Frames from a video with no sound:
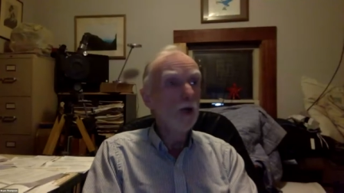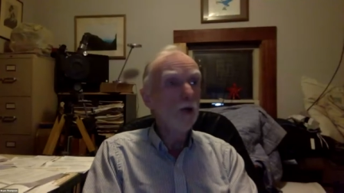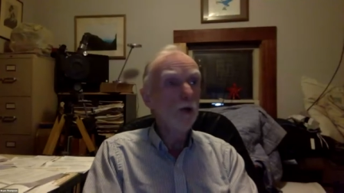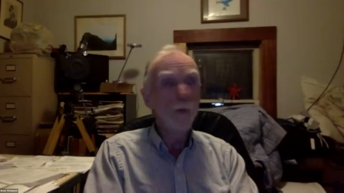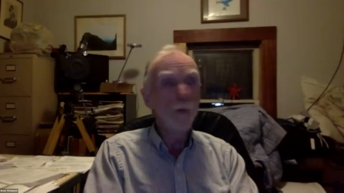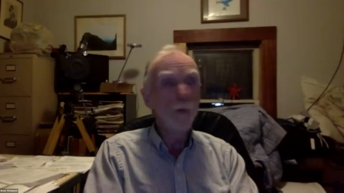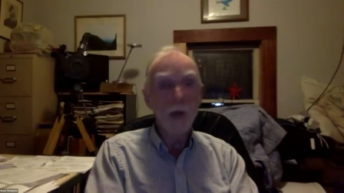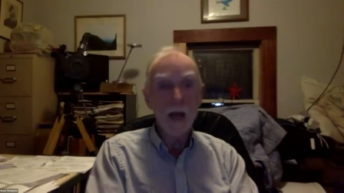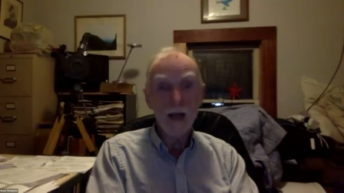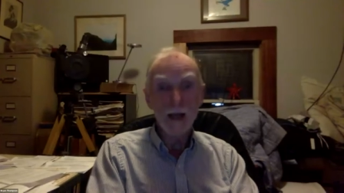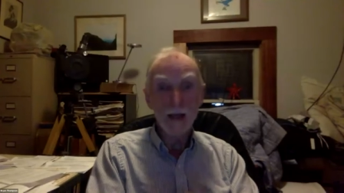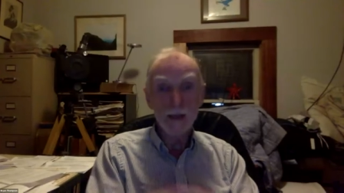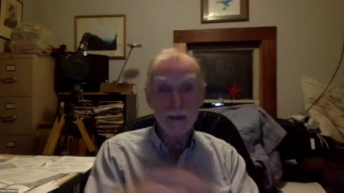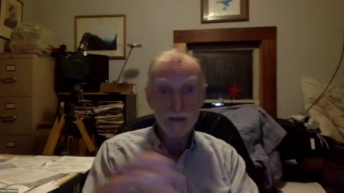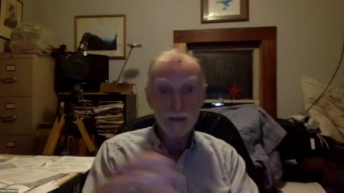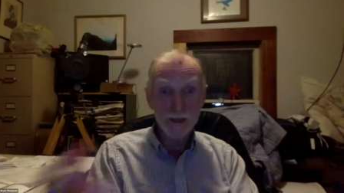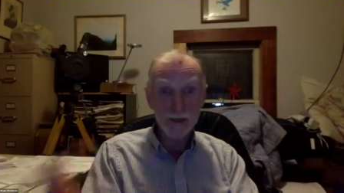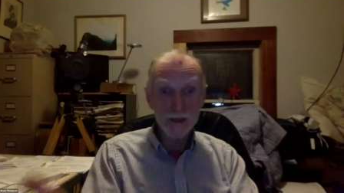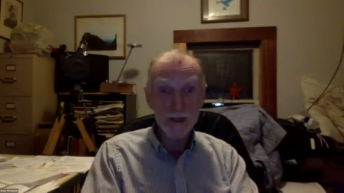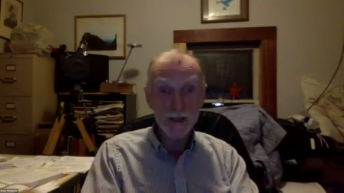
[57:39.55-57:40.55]
who I
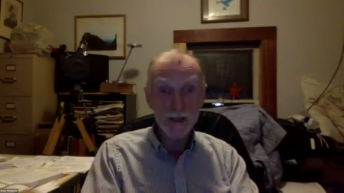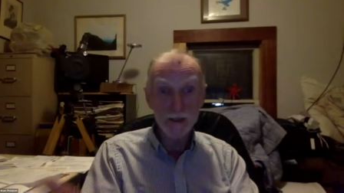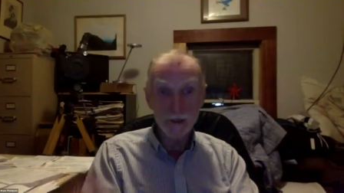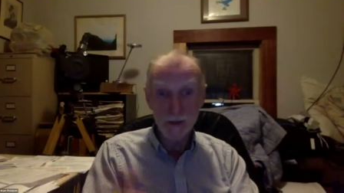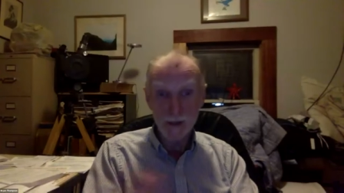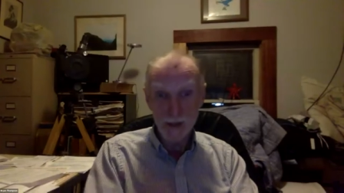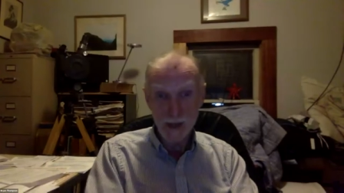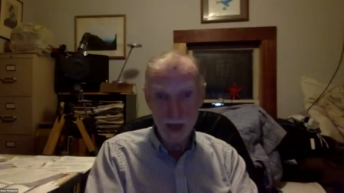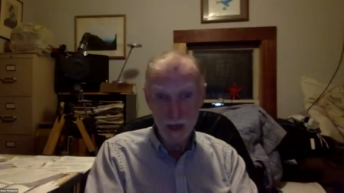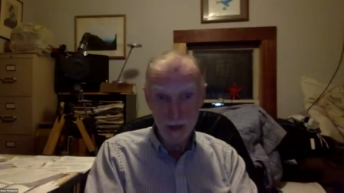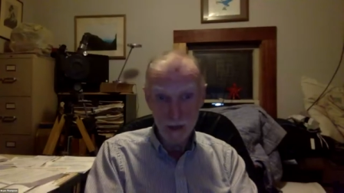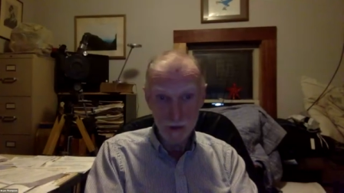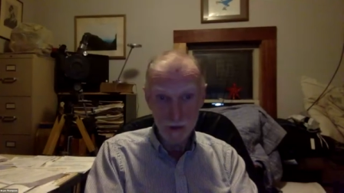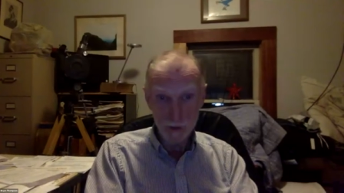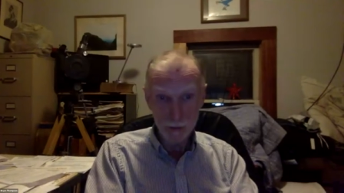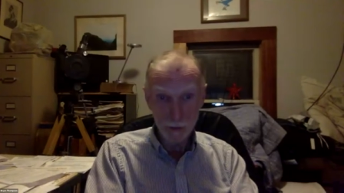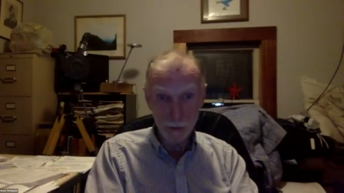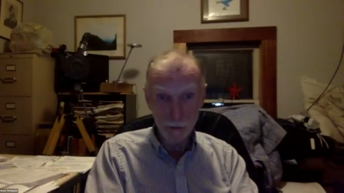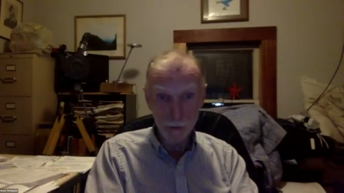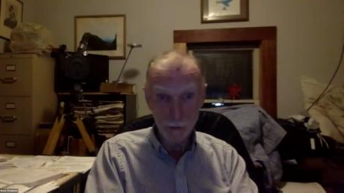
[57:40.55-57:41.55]
had seen in the
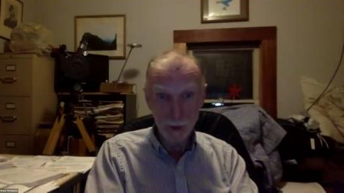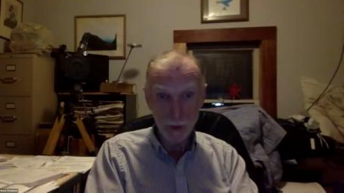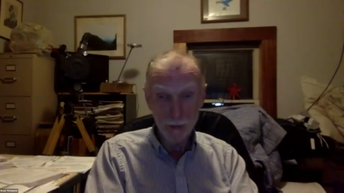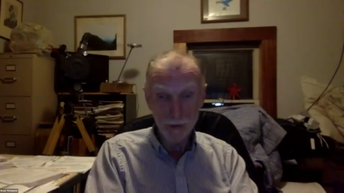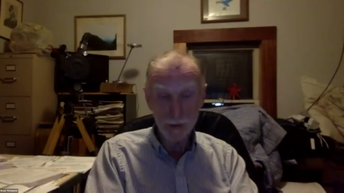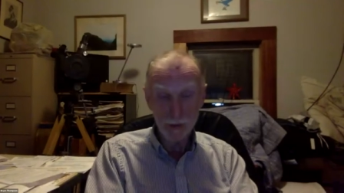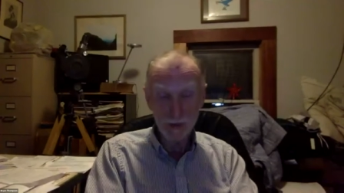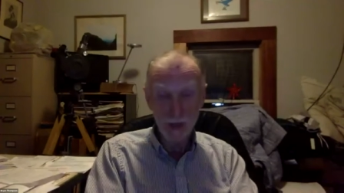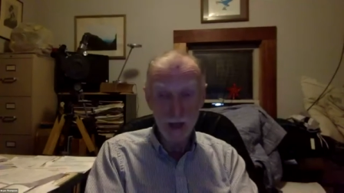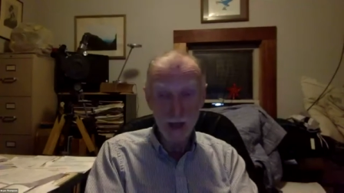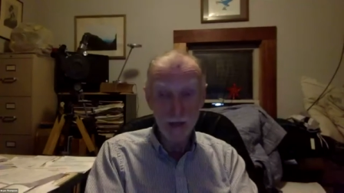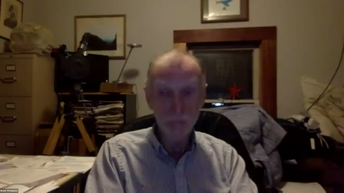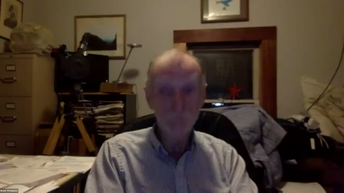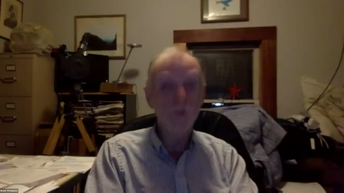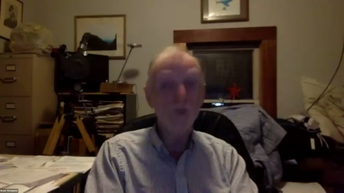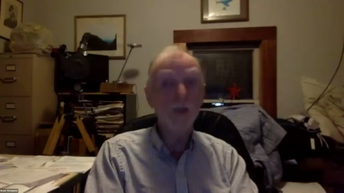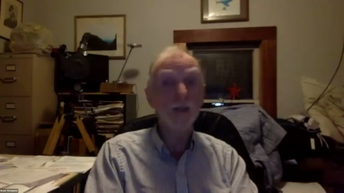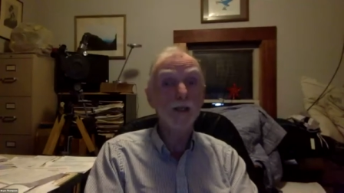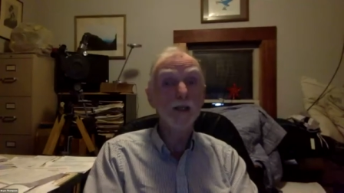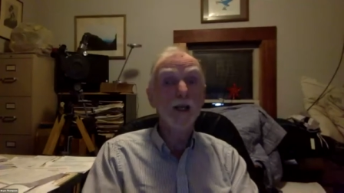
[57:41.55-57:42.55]
Ogdensburg Public
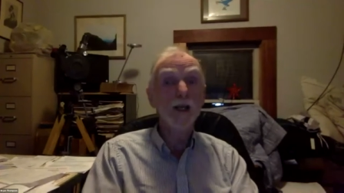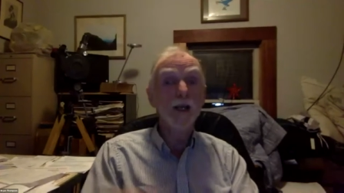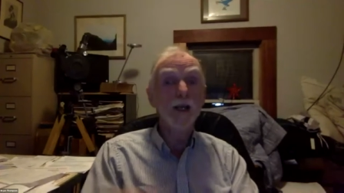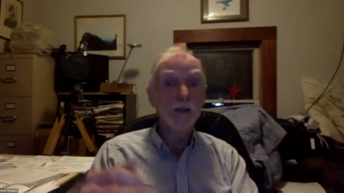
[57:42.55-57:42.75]
Library,